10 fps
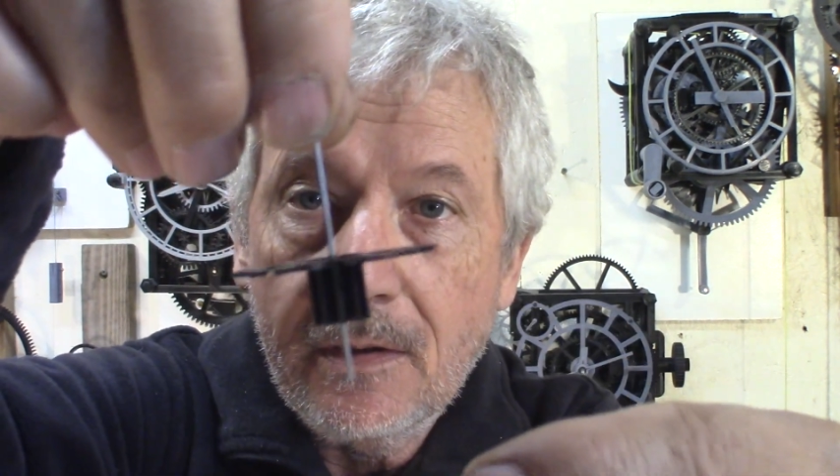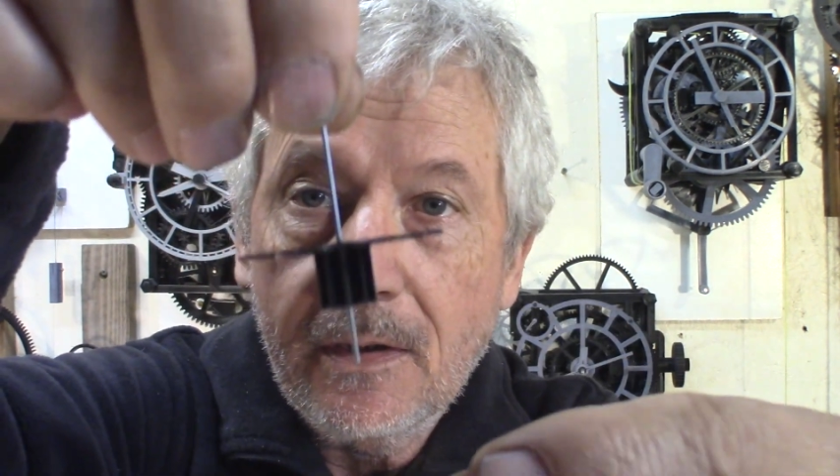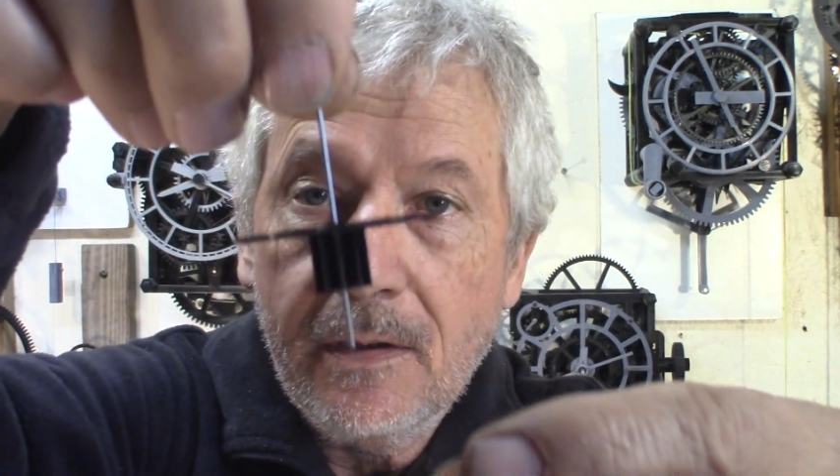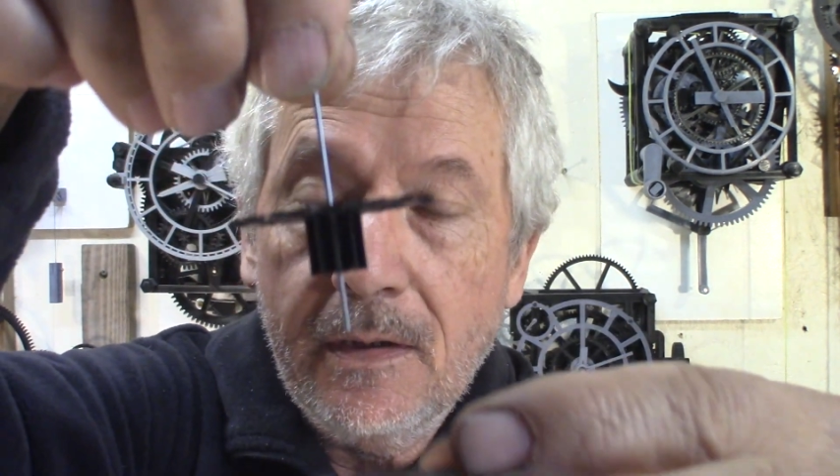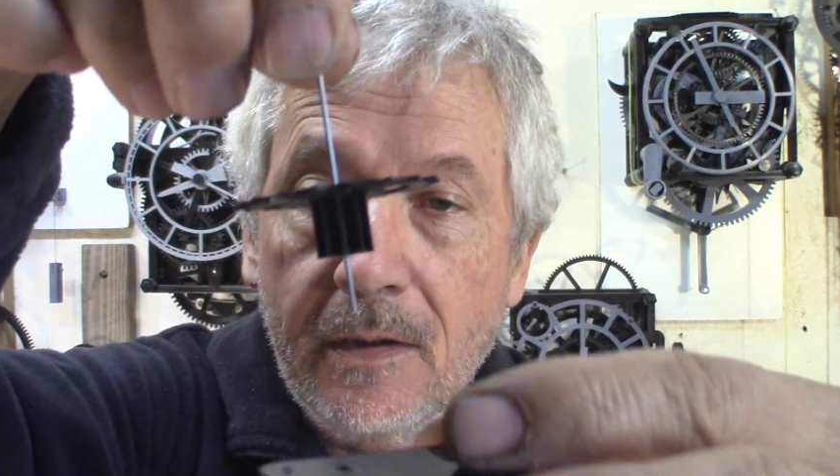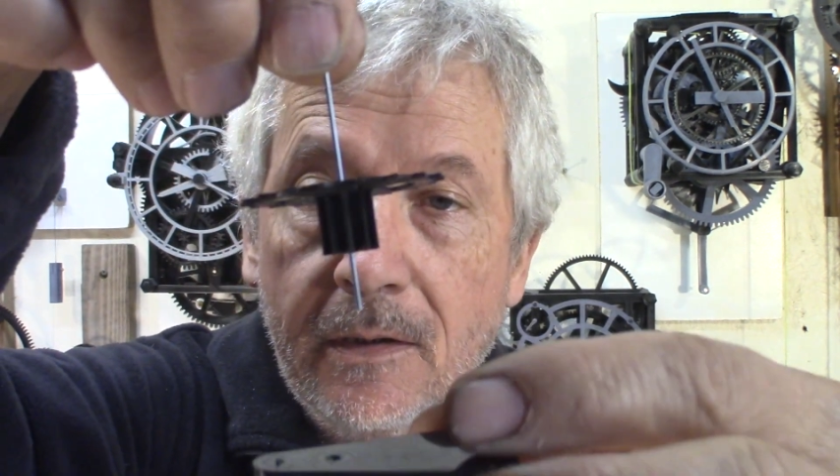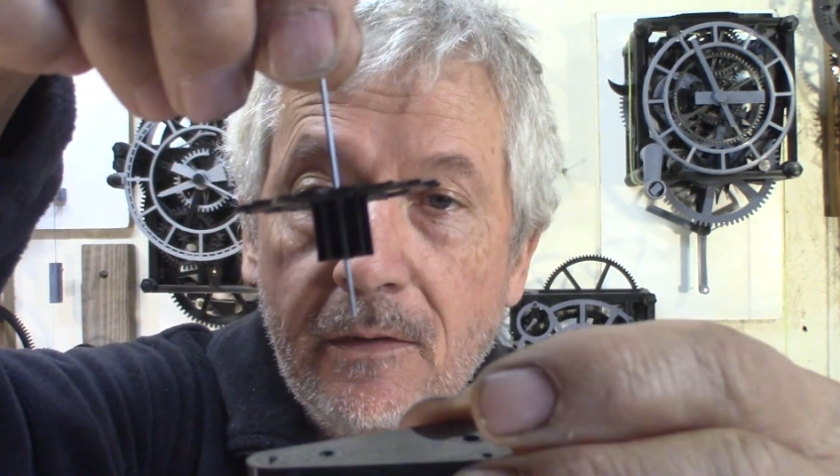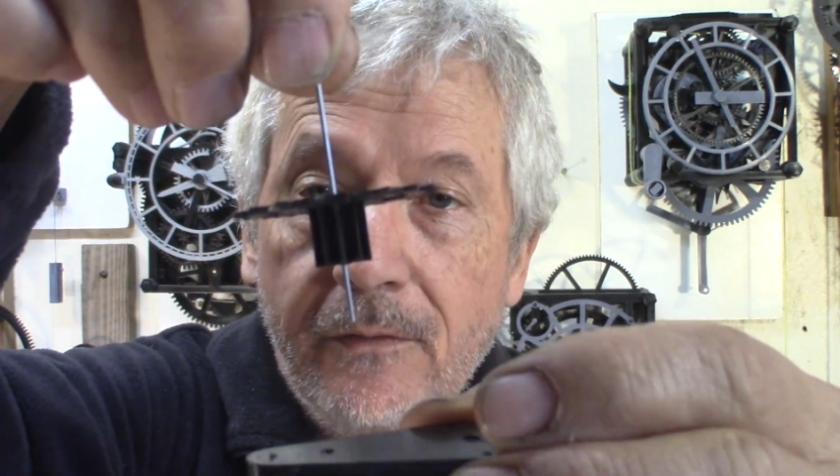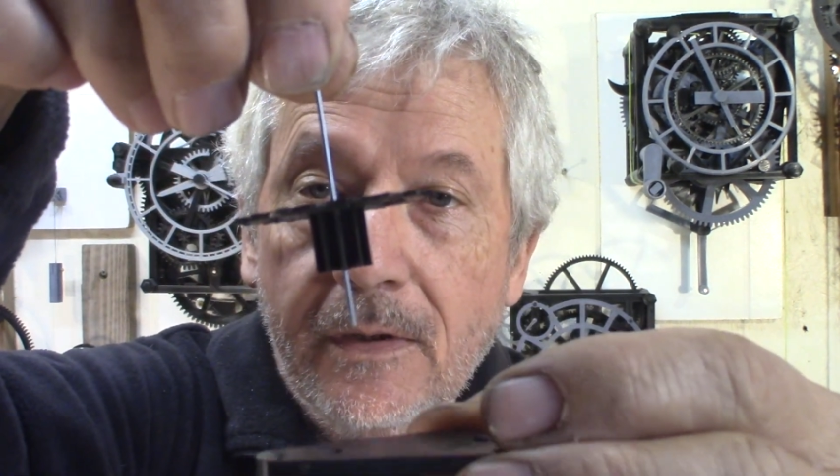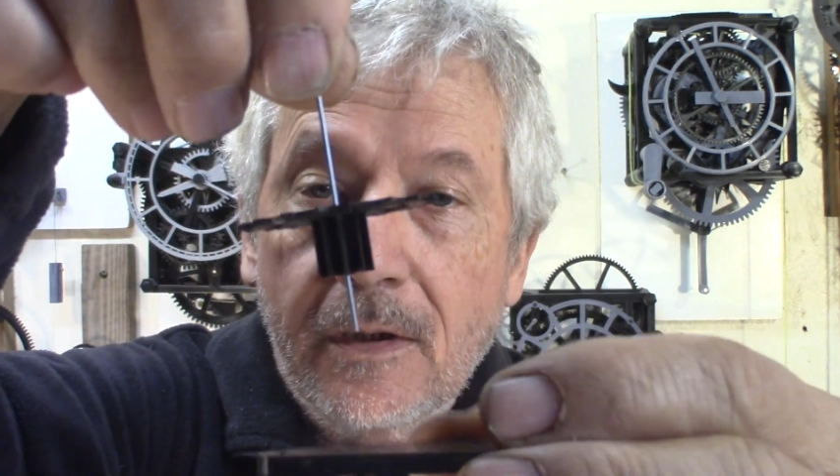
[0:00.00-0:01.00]
at the end
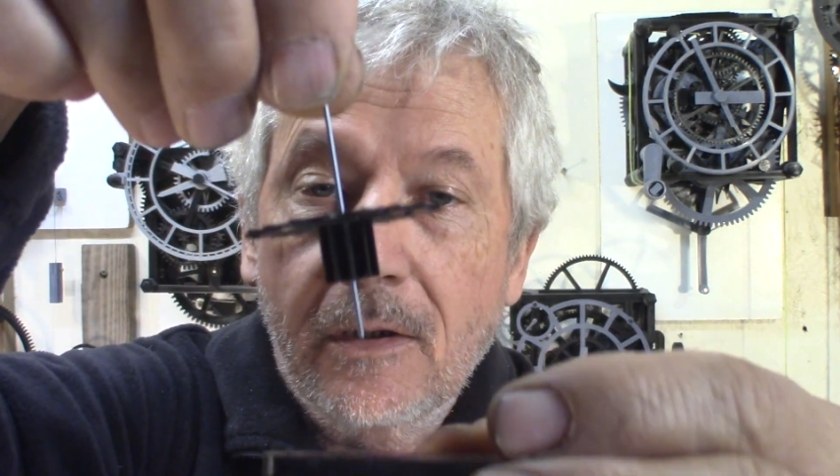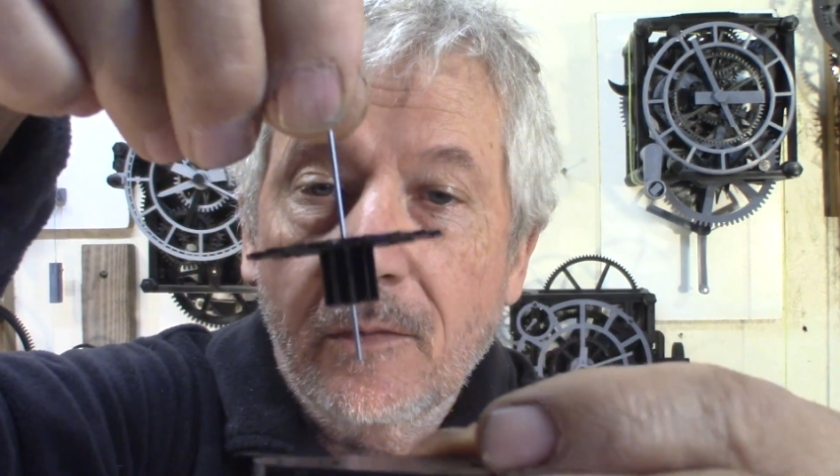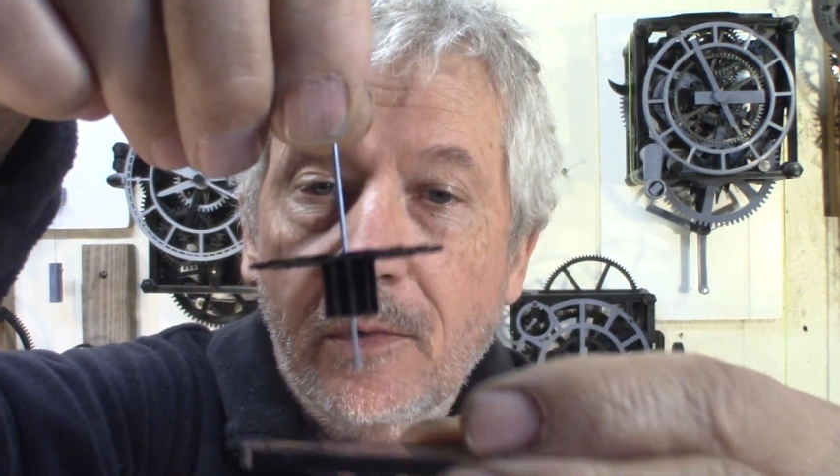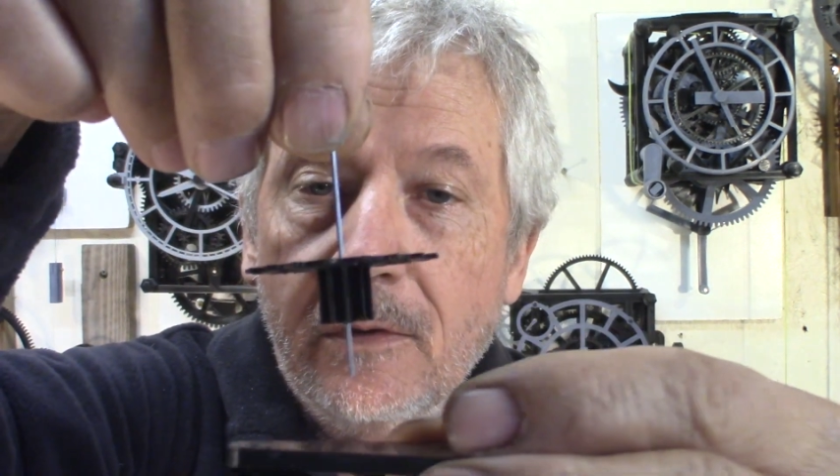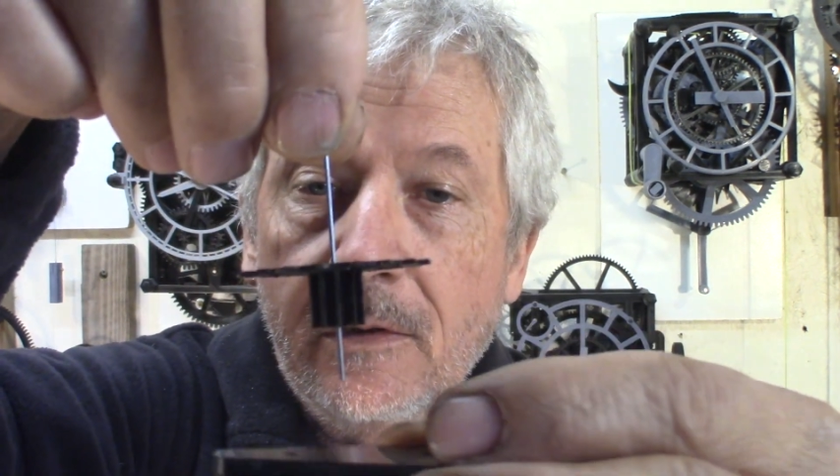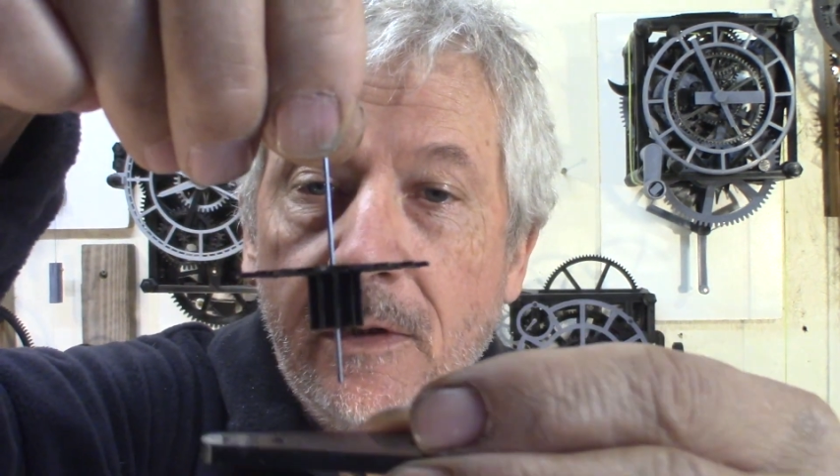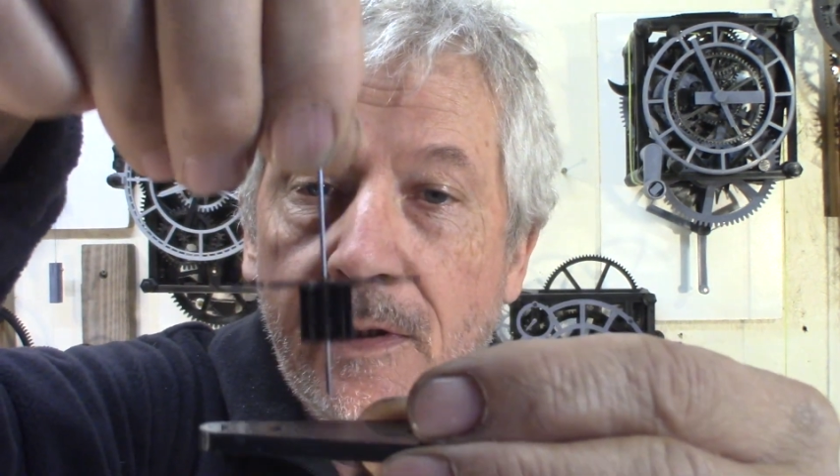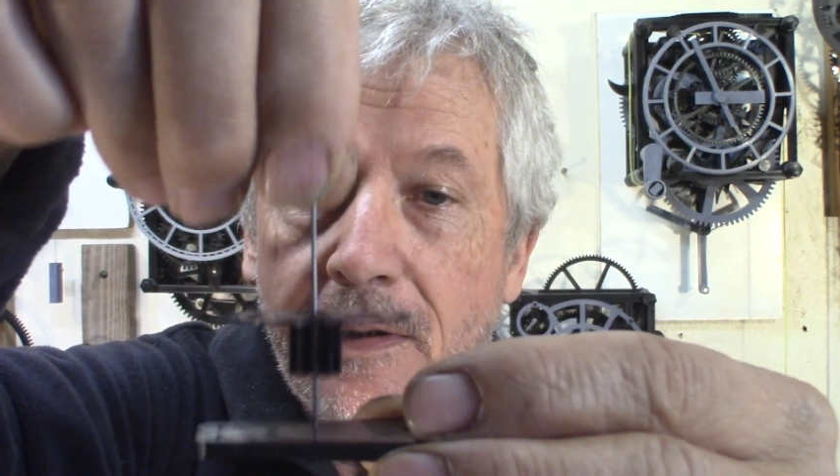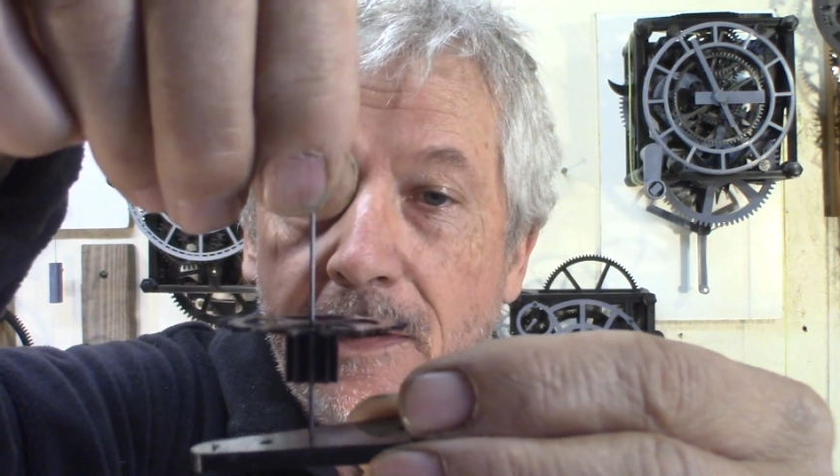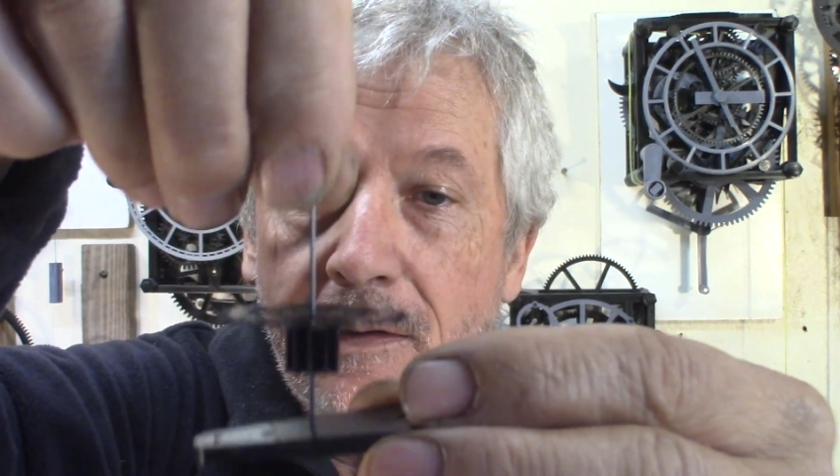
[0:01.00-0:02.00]
of the arbor
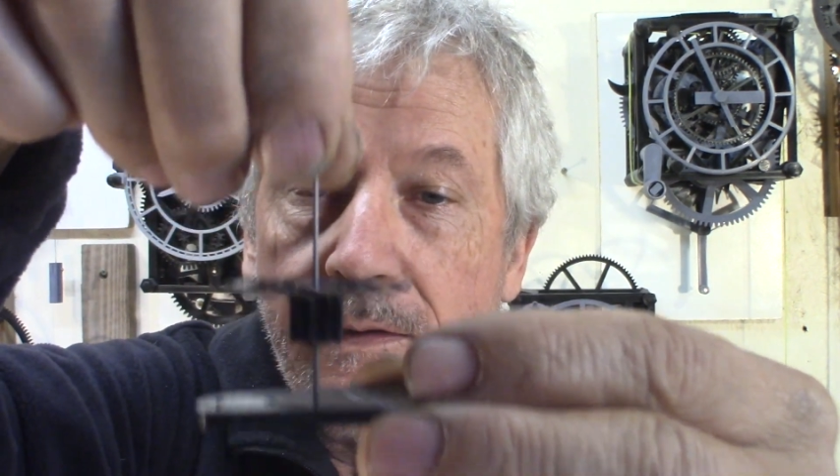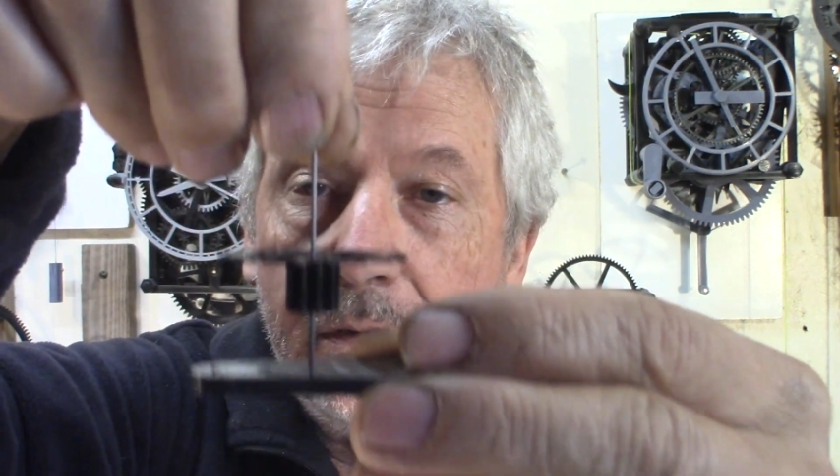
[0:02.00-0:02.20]
is the